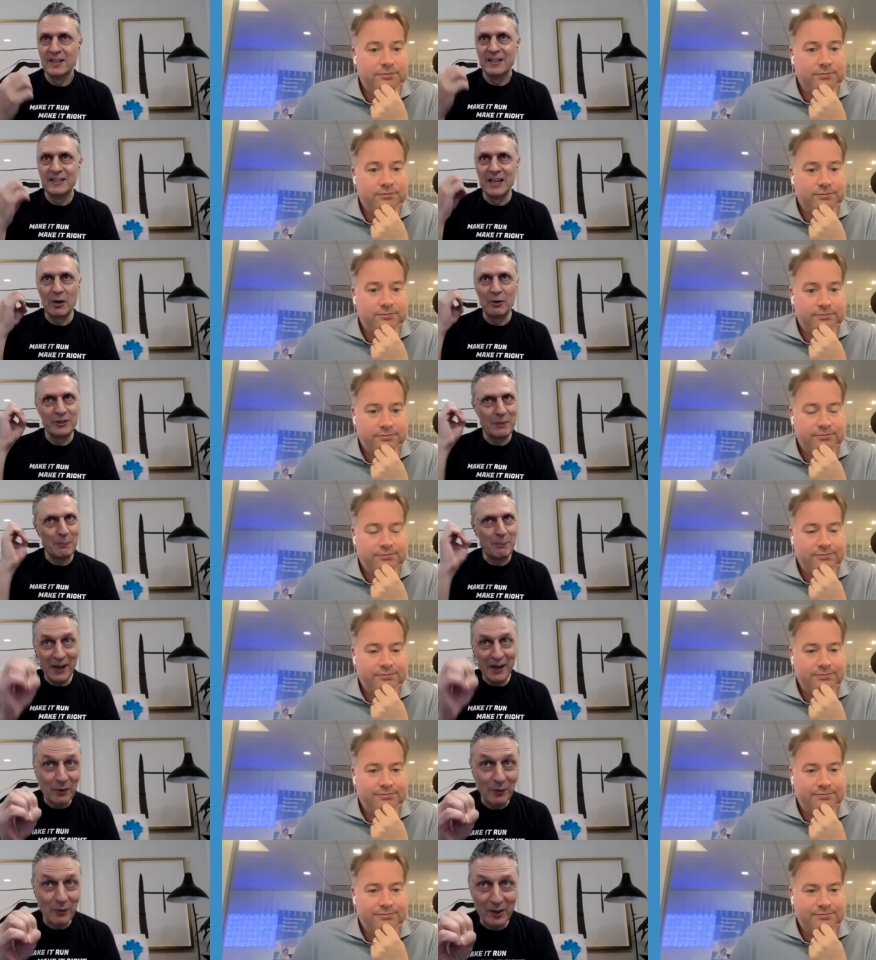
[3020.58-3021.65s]
Speaker 1: Now,
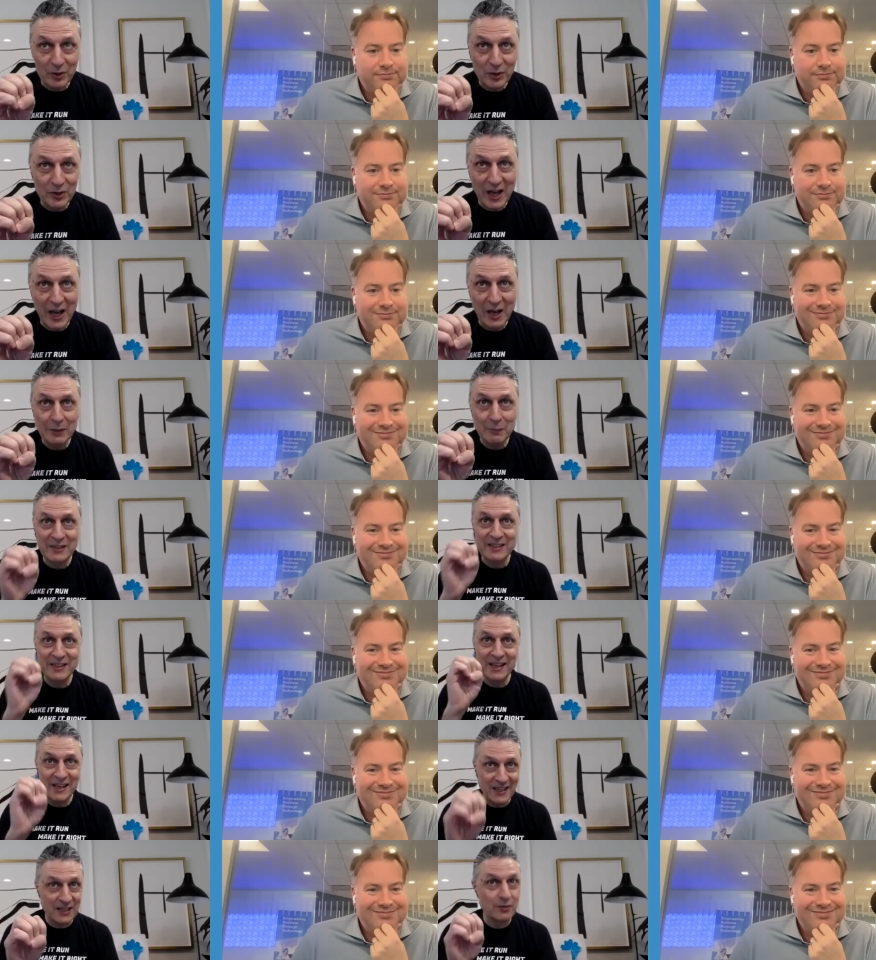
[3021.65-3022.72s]
depending whether you count him as
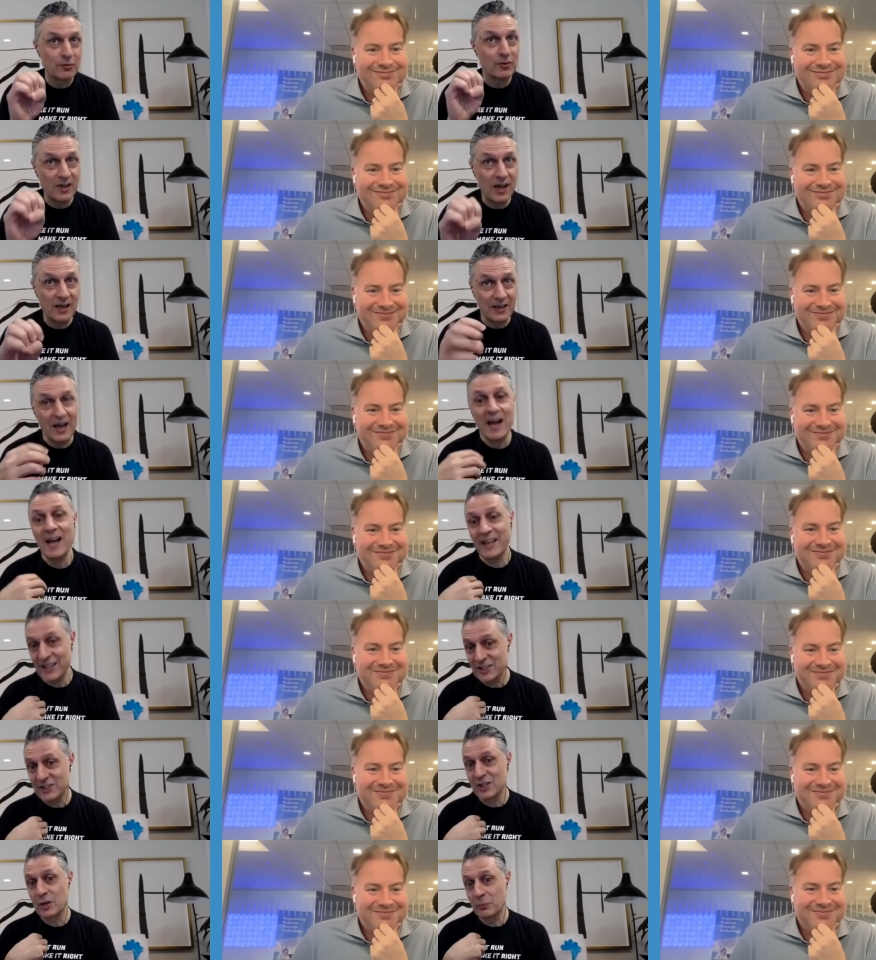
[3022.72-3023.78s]
Canadian or not, I
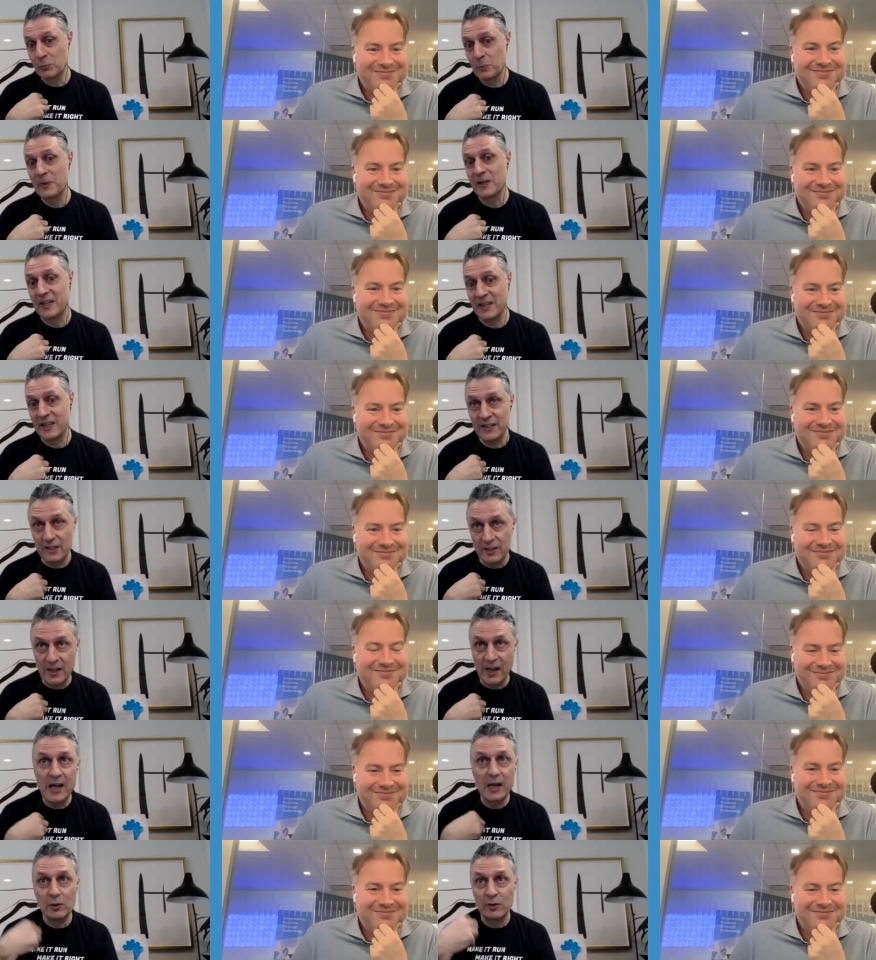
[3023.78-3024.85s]
consider him to be Canadian.
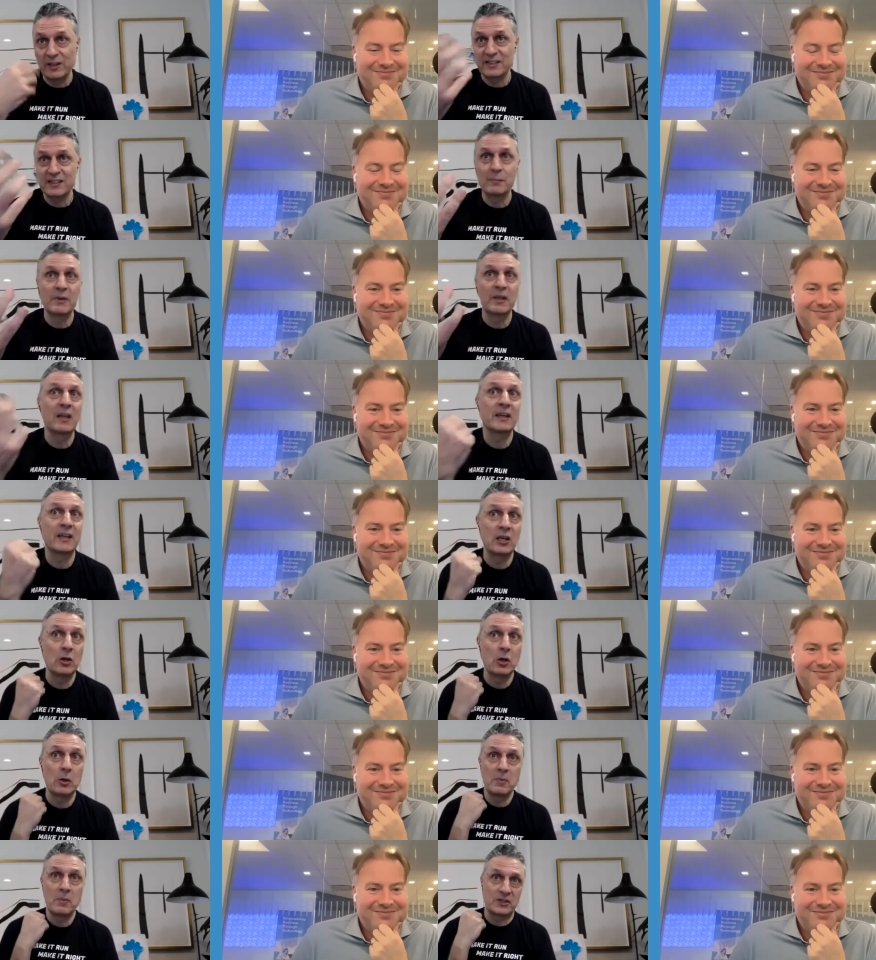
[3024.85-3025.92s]
I look at somebody like
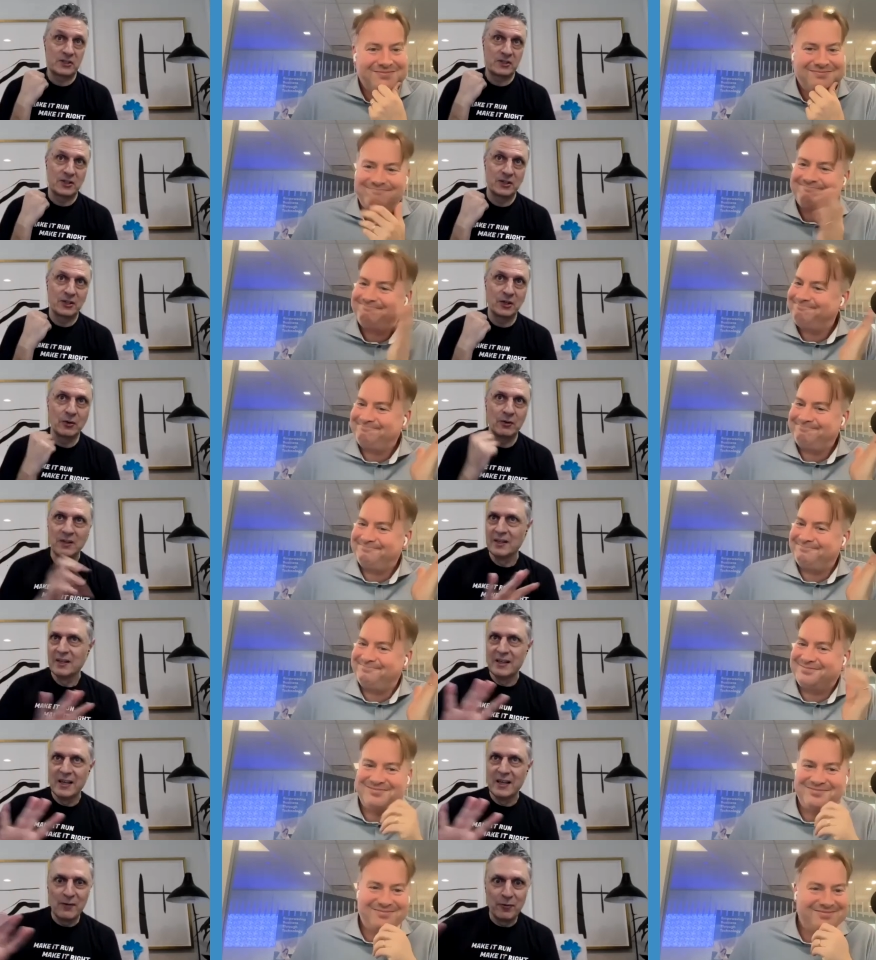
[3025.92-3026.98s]
Elon Musk. You know,
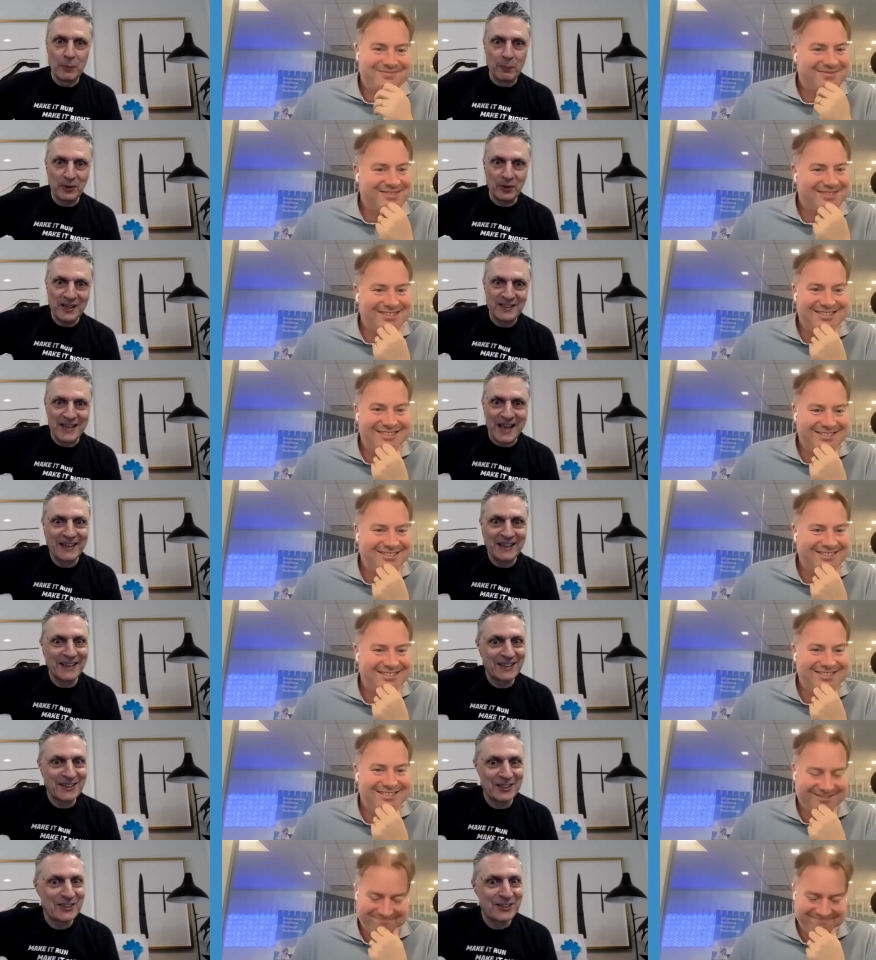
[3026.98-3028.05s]
if you put his
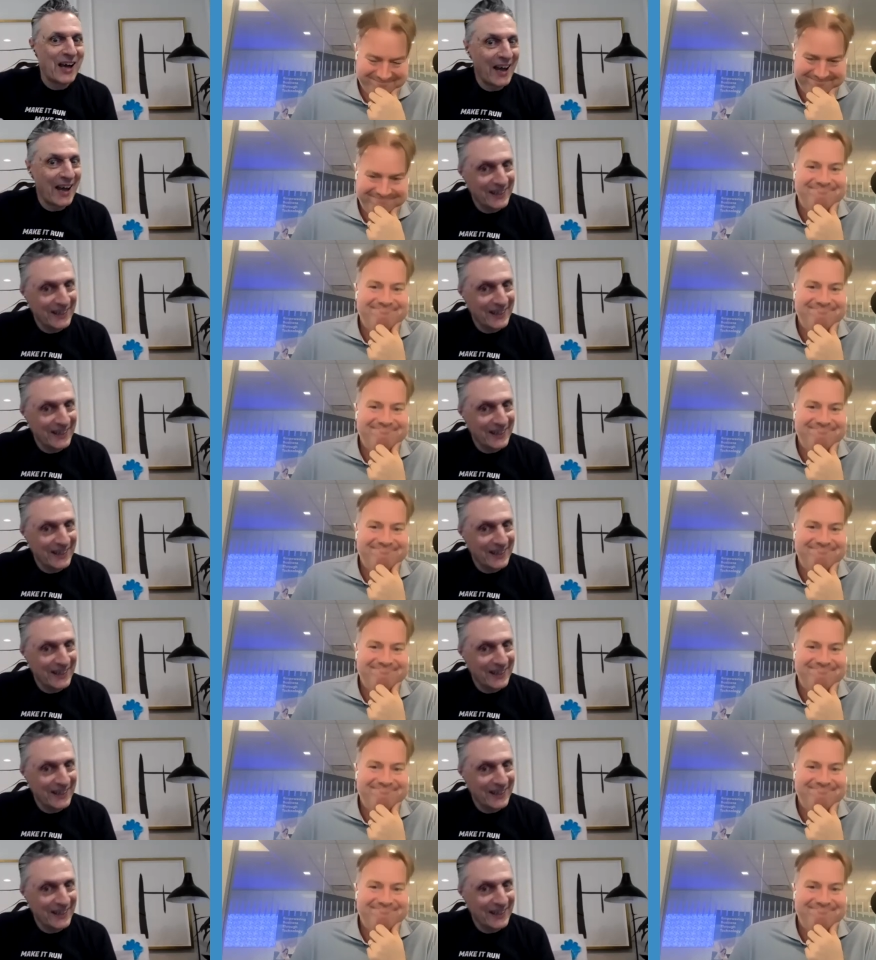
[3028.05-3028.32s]
antics aside,